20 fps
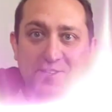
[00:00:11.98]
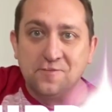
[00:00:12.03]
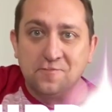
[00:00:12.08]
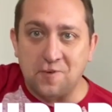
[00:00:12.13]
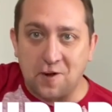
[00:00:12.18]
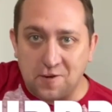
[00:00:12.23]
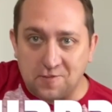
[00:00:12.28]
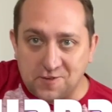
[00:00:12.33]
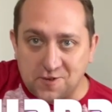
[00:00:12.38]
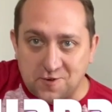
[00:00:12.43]

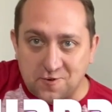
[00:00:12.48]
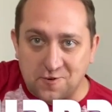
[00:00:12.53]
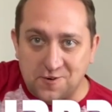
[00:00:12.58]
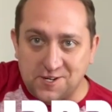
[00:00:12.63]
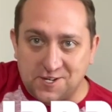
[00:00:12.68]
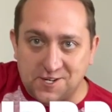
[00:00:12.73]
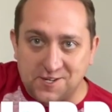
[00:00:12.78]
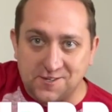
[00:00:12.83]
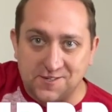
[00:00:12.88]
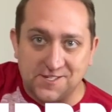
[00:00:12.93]
welcome to
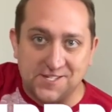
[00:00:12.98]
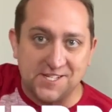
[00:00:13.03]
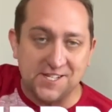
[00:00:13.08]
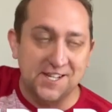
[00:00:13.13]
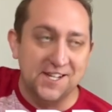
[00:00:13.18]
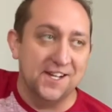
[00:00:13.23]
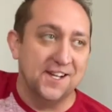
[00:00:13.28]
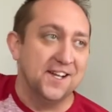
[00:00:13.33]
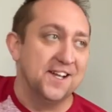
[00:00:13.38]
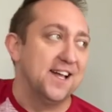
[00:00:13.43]
Quarantunes,
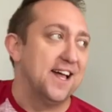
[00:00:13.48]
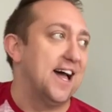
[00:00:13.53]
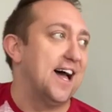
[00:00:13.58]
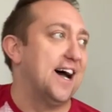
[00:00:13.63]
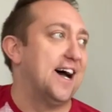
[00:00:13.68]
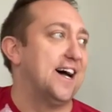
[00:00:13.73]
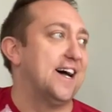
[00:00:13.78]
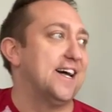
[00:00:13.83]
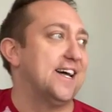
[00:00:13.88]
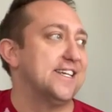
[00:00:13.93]

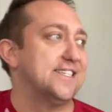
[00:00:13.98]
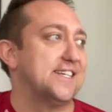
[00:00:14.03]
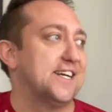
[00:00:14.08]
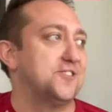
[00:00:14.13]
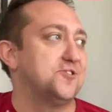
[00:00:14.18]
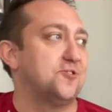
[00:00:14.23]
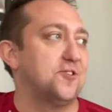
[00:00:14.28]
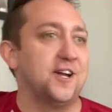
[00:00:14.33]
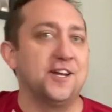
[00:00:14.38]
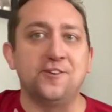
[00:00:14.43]
uh, as I
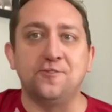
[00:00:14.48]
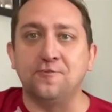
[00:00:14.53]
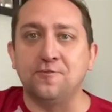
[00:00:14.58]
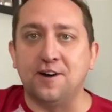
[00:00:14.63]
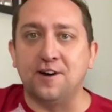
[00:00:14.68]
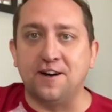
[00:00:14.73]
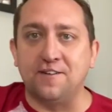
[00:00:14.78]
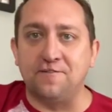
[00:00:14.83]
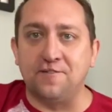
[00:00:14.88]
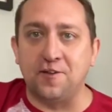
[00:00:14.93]
try to
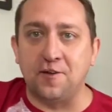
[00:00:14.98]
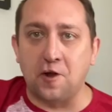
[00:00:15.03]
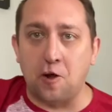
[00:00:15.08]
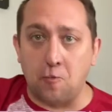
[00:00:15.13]
uh, figure